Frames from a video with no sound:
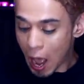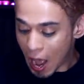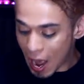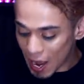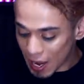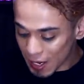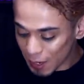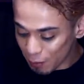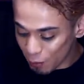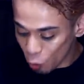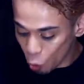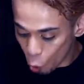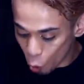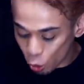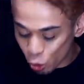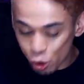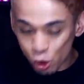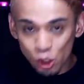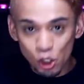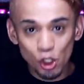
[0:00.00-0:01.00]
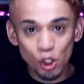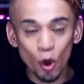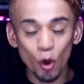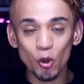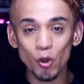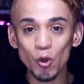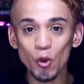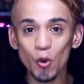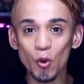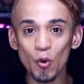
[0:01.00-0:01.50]
I am going to show
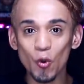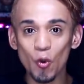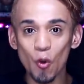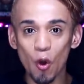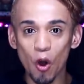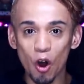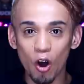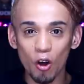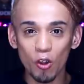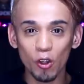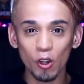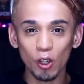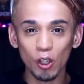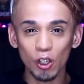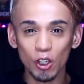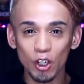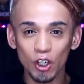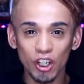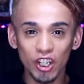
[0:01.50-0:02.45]
you all the little